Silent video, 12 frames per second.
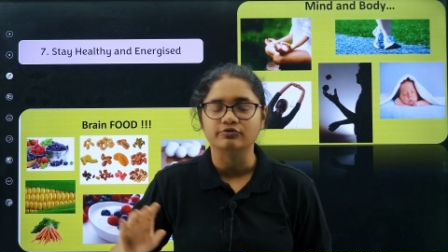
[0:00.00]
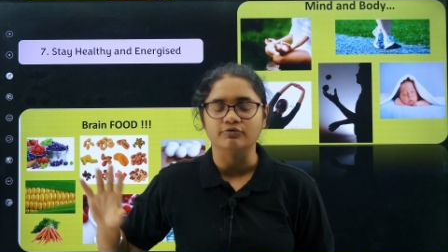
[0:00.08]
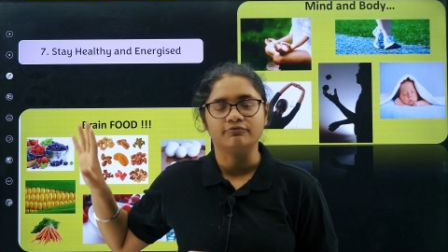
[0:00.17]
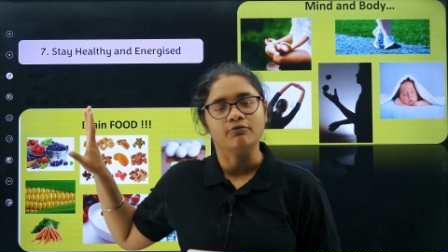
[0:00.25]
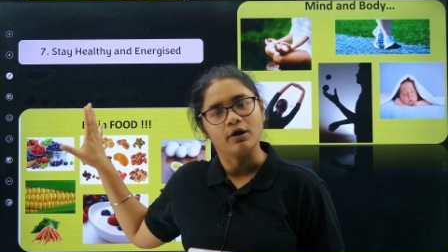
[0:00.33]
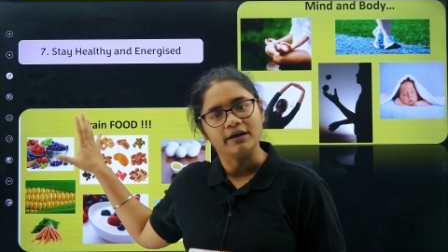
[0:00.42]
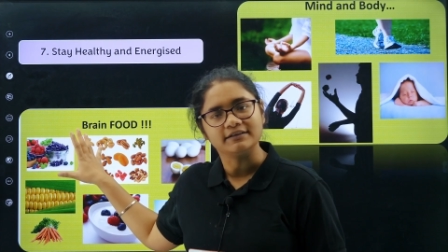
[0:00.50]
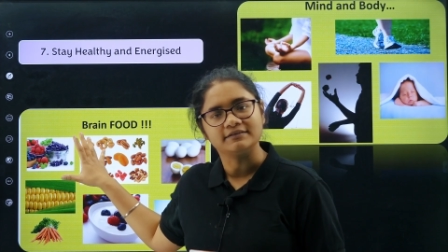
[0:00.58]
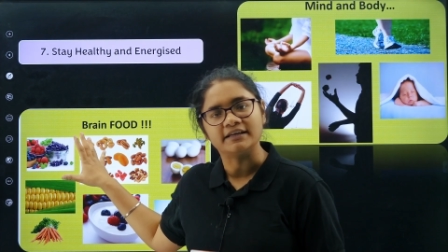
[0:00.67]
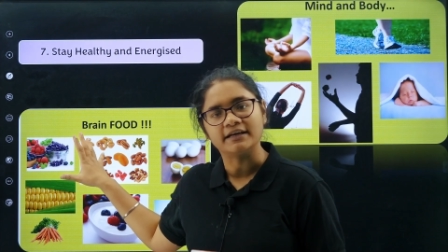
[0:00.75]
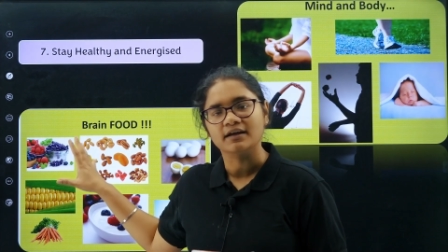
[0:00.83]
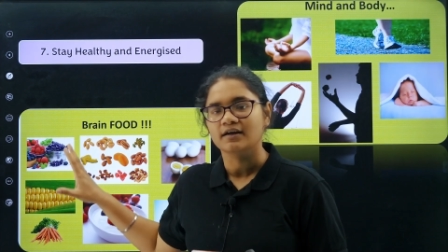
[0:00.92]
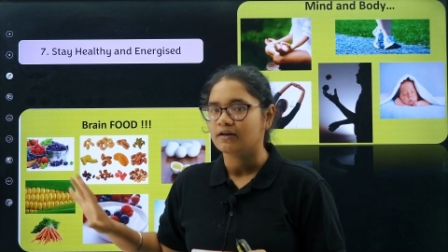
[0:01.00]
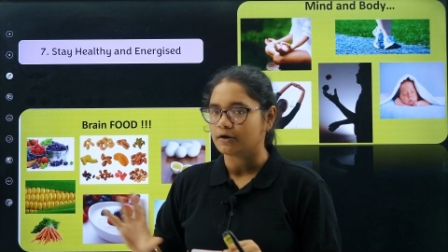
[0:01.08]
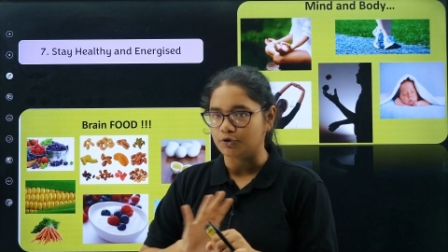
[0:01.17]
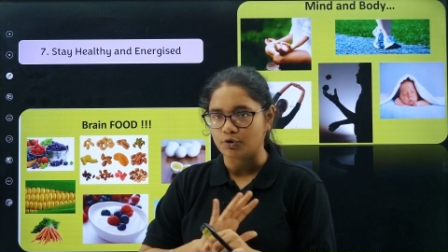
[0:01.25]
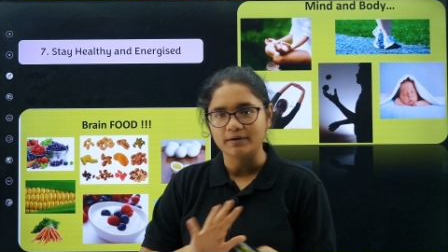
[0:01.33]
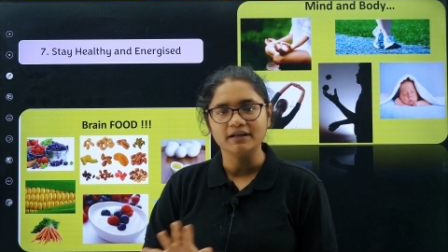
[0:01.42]
So falling sick,
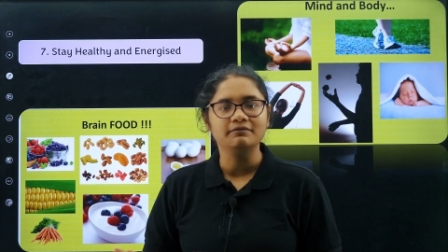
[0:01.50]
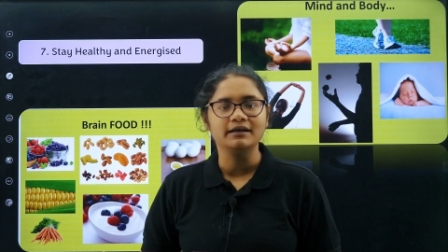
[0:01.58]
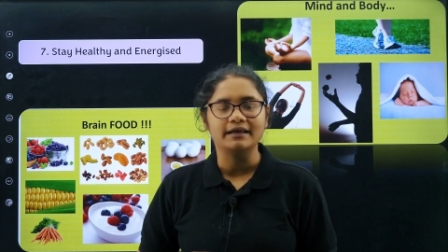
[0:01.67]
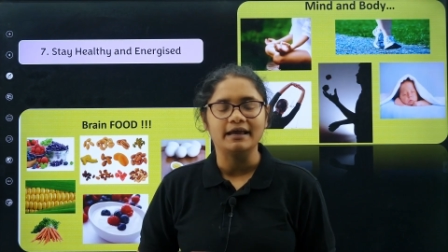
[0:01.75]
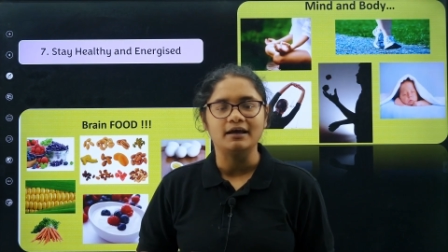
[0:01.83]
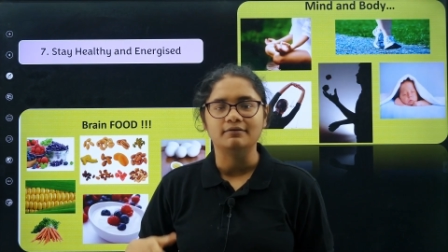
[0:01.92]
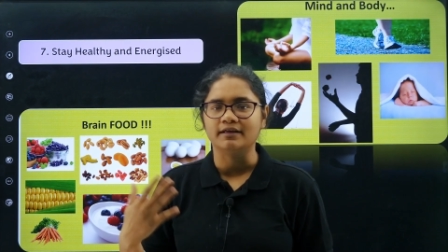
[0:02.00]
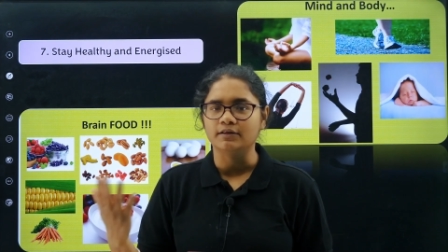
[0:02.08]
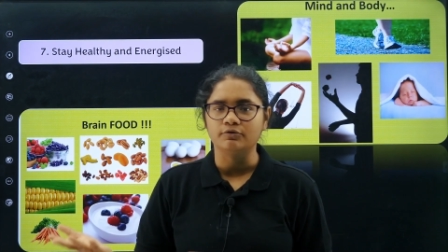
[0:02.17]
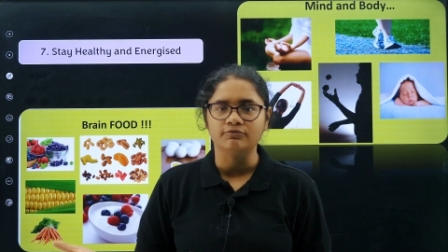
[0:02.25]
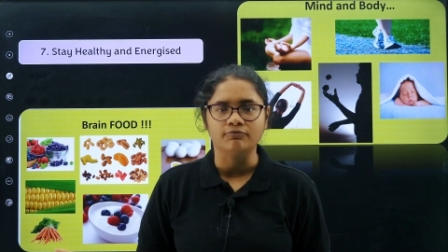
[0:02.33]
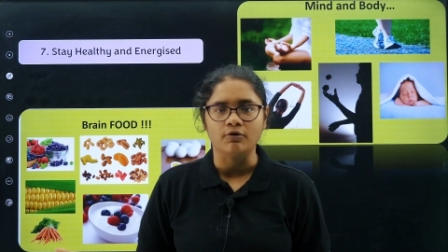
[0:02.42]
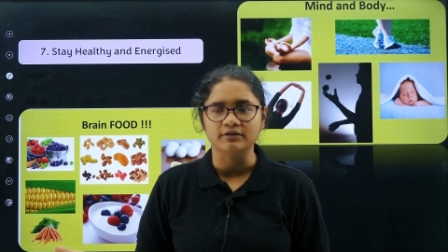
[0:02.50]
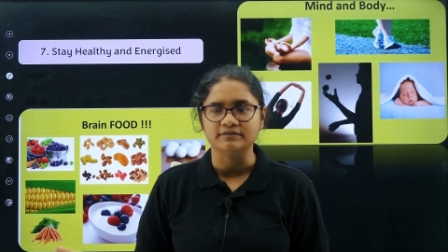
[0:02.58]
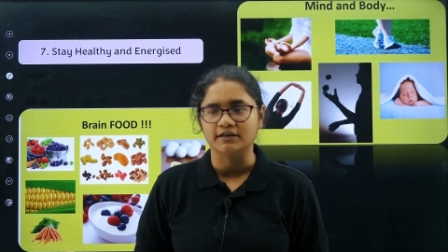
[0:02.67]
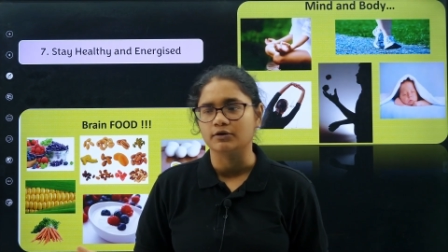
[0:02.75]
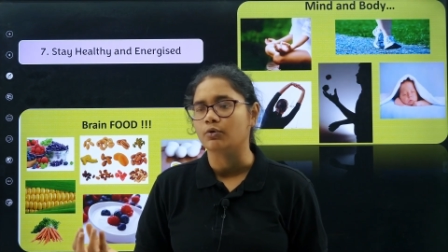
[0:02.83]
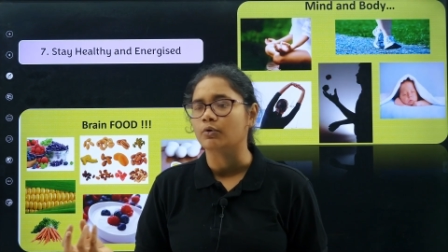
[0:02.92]
nobody will care whether you fall
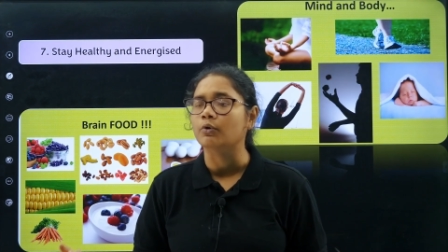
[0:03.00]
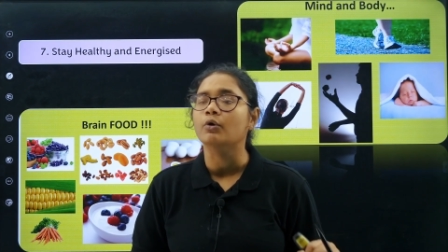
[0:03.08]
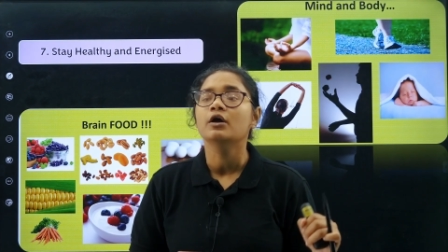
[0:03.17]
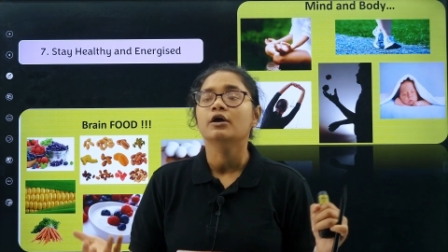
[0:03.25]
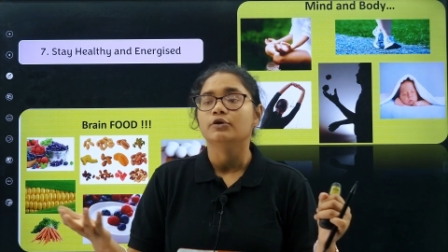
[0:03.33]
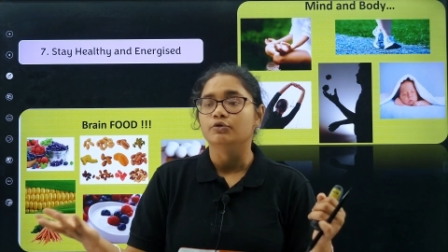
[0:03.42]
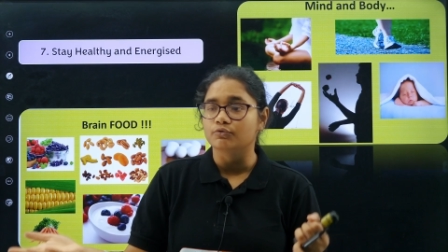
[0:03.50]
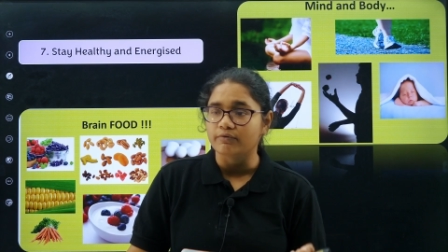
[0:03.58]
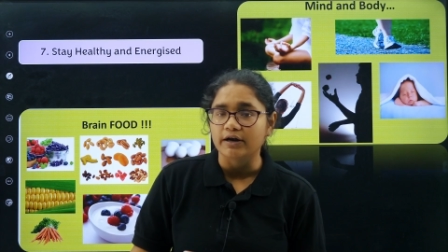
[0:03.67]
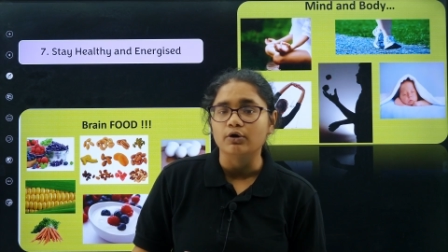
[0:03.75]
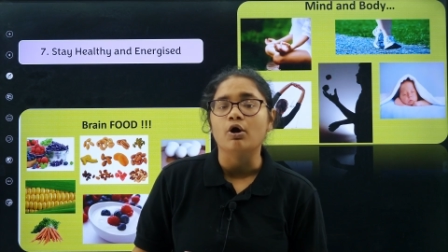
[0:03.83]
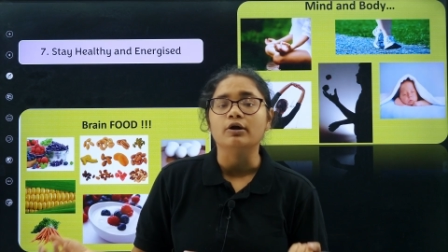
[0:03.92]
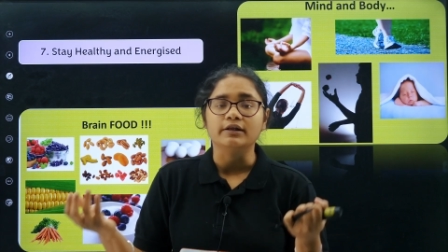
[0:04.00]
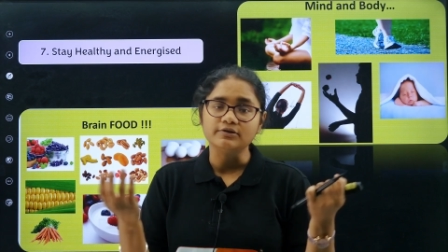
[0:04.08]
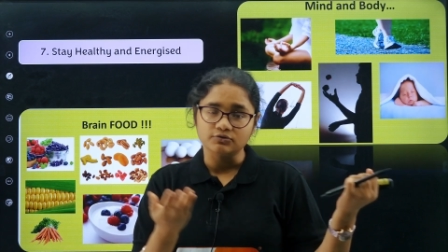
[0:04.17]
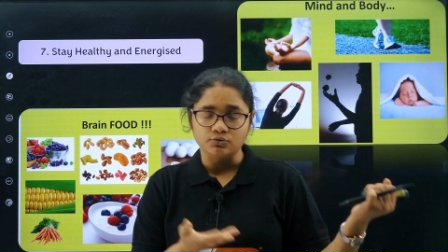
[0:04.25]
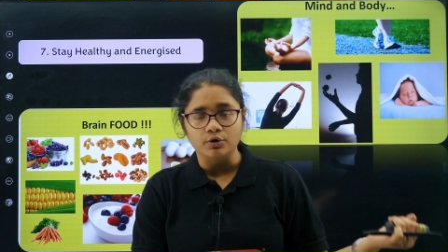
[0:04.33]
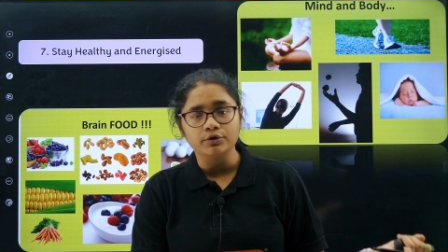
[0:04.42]
sick, oh, you were not ill,
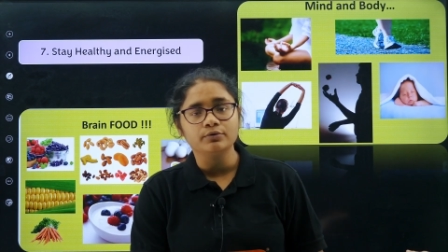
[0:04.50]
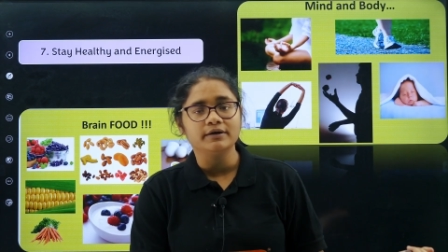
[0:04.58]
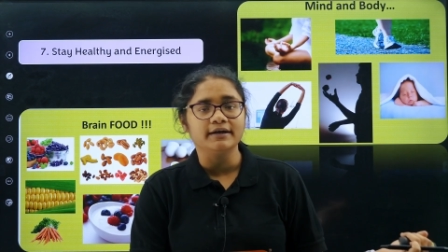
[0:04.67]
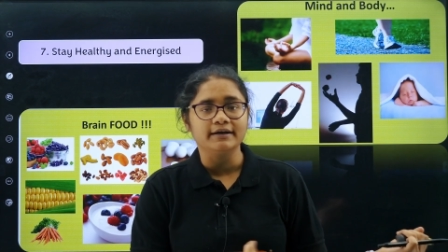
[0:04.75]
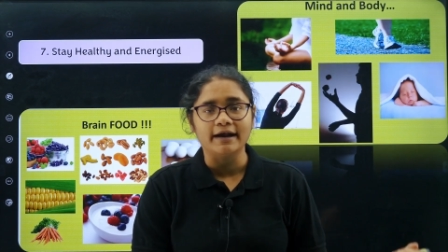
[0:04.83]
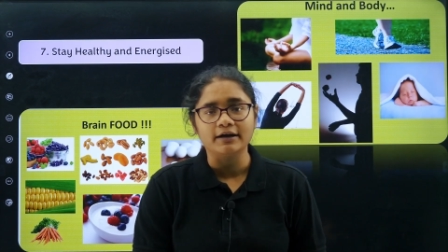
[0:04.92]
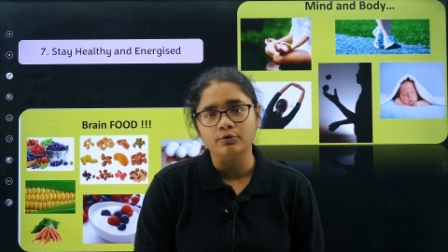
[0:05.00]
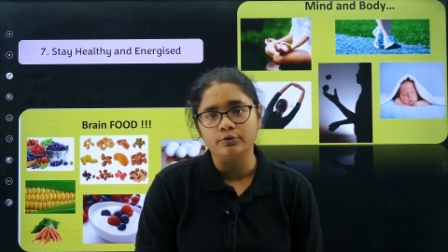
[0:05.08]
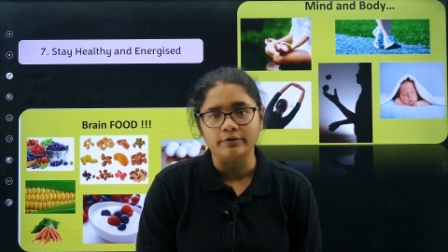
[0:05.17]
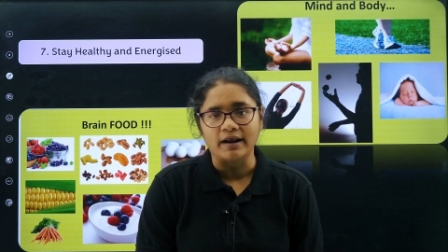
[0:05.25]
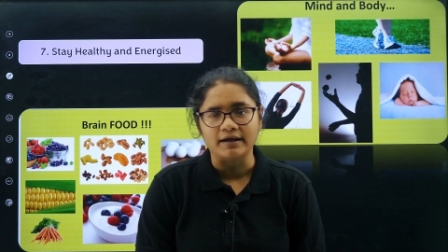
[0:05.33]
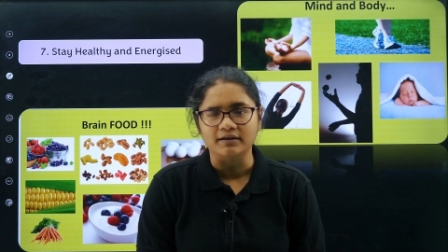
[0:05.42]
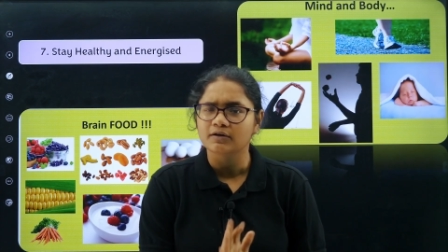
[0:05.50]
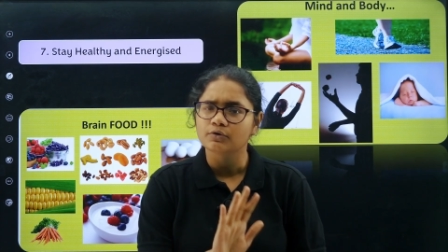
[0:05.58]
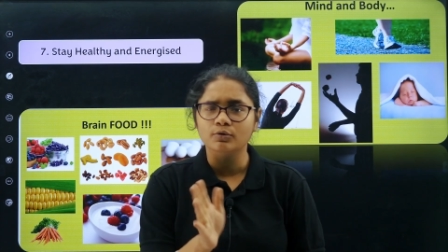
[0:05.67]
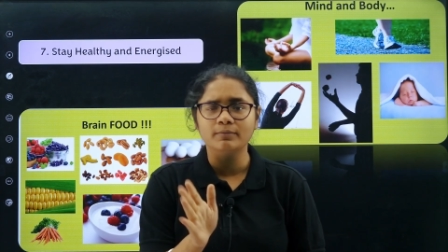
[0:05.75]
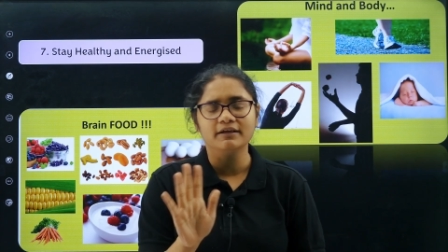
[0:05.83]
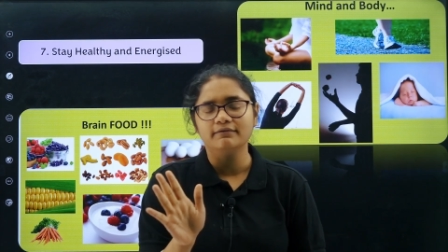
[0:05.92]
so you didn't get good rank.
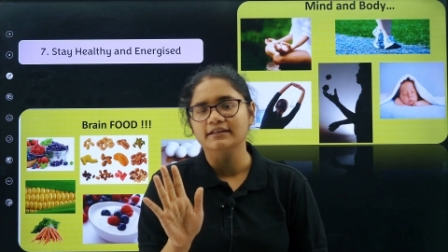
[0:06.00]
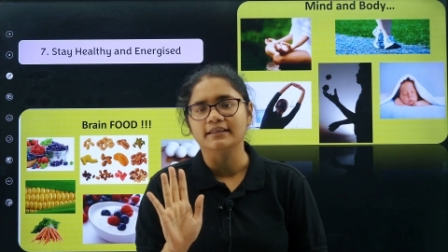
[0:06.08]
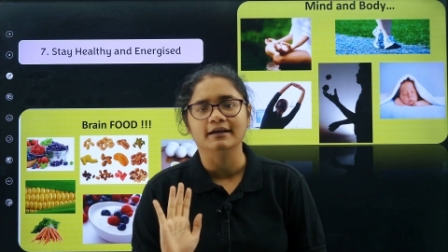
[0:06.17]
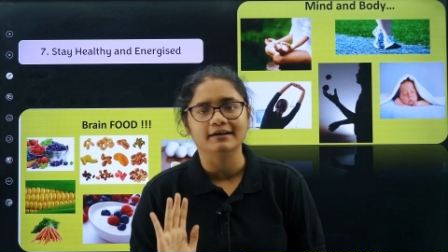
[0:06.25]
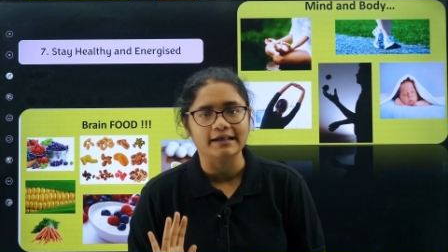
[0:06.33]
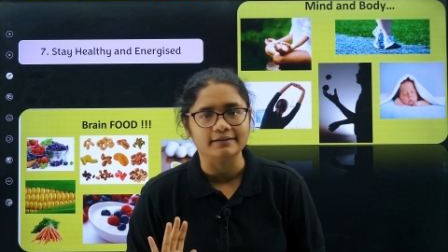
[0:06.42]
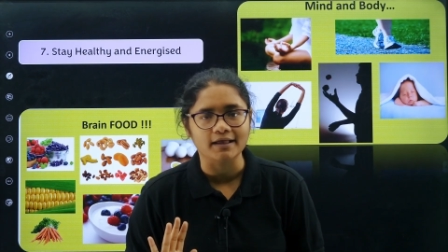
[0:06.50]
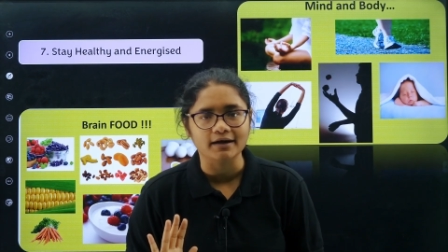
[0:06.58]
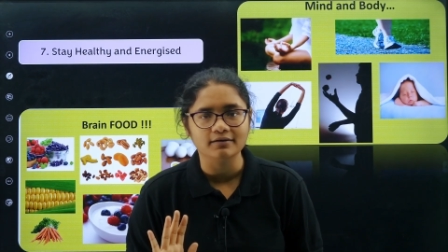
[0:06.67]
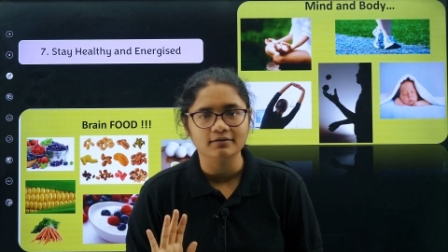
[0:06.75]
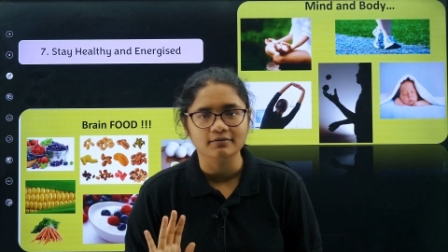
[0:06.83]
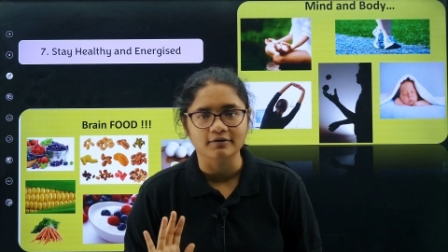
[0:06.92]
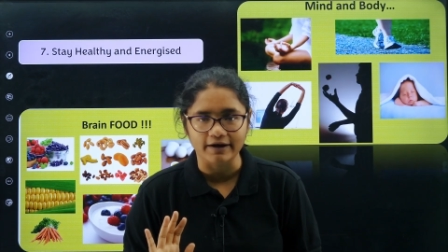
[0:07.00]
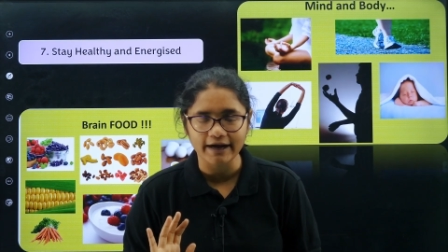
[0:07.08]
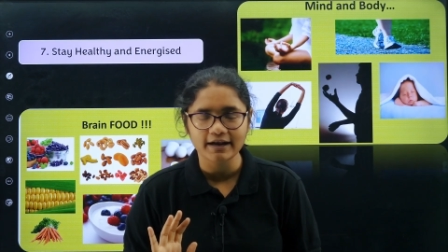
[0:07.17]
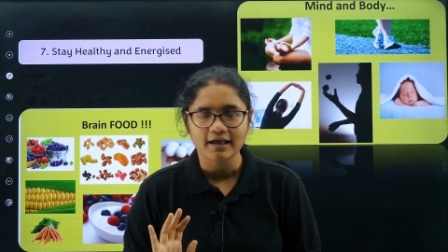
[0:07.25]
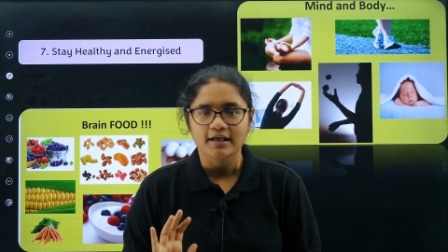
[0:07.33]
Nobody will think like that, right?